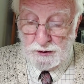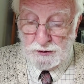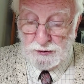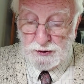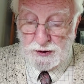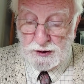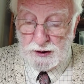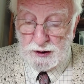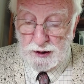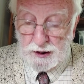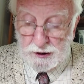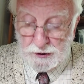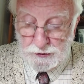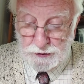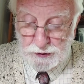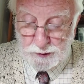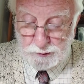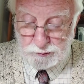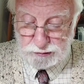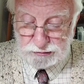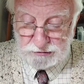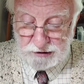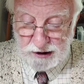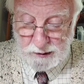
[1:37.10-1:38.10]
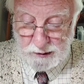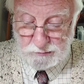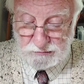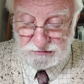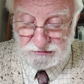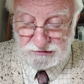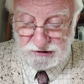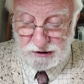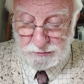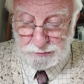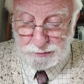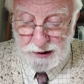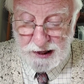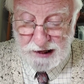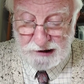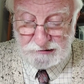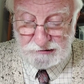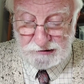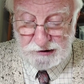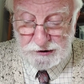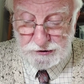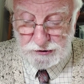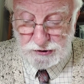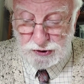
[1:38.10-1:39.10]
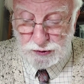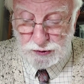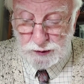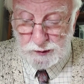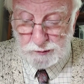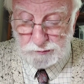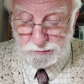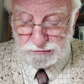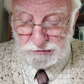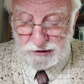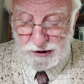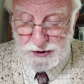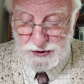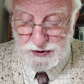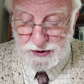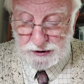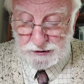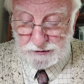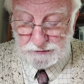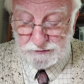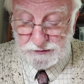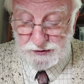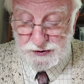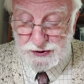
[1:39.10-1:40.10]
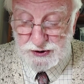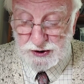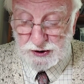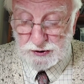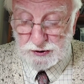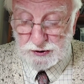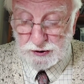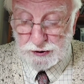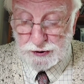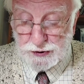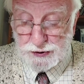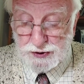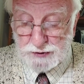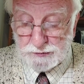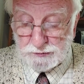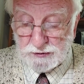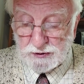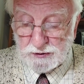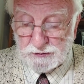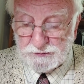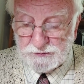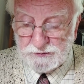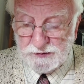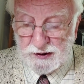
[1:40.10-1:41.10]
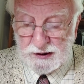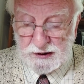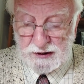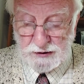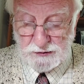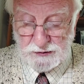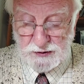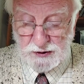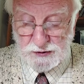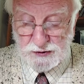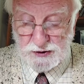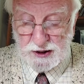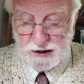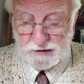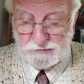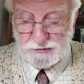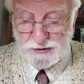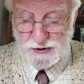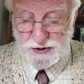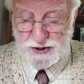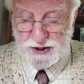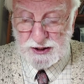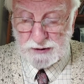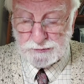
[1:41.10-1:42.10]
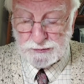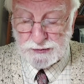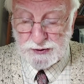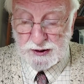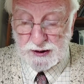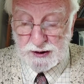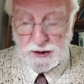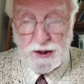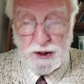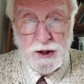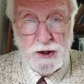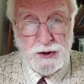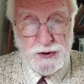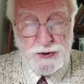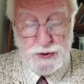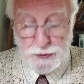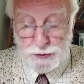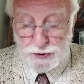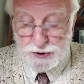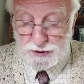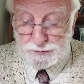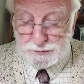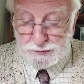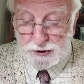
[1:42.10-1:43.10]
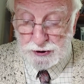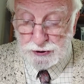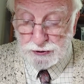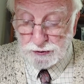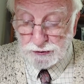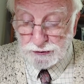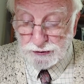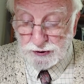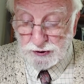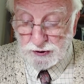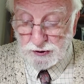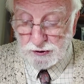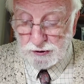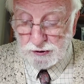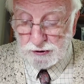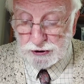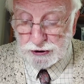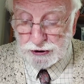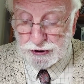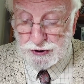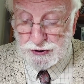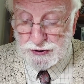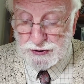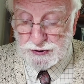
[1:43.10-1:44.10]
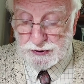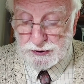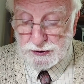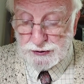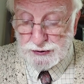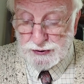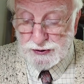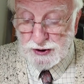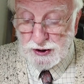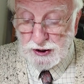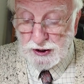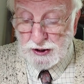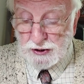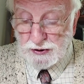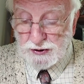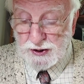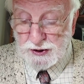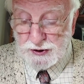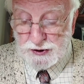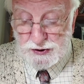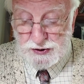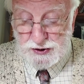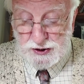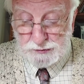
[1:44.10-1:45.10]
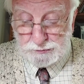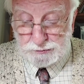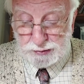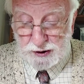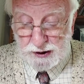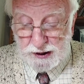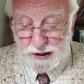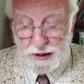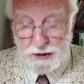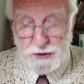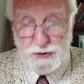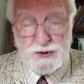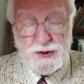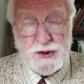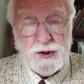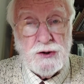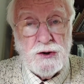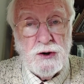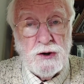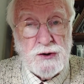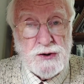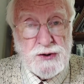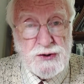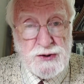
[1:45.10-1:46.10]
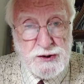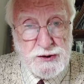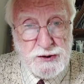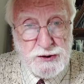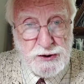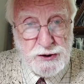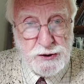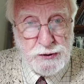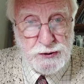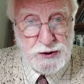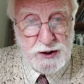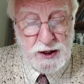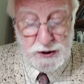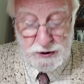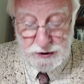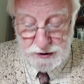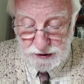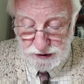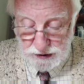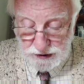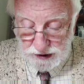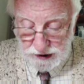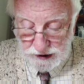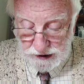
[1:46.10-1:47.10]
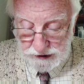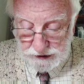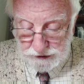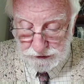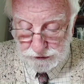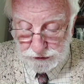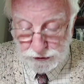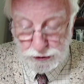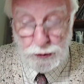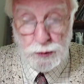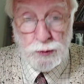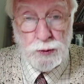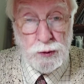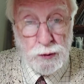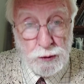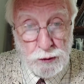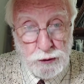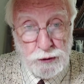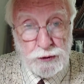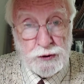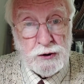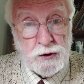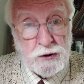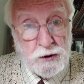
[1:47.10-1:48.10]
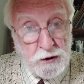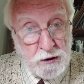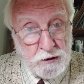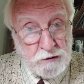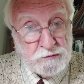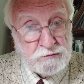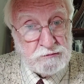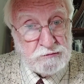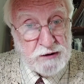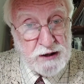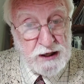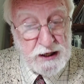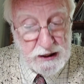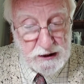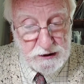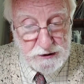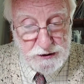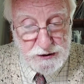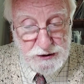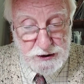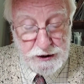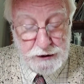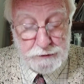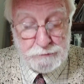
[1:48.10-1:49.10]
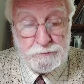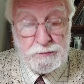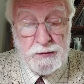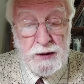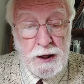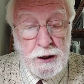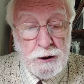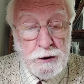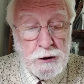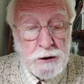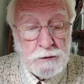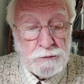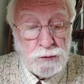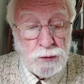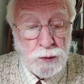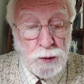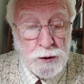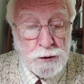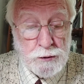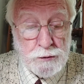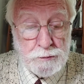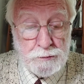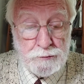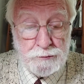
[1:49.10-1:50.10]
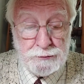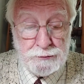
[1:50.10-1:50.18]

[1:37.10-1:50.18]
The other primary barrier to embracing physicalism, the feeling that there is something so special to consciousness that it simply has to constitute an entire new order of reality." End of quote.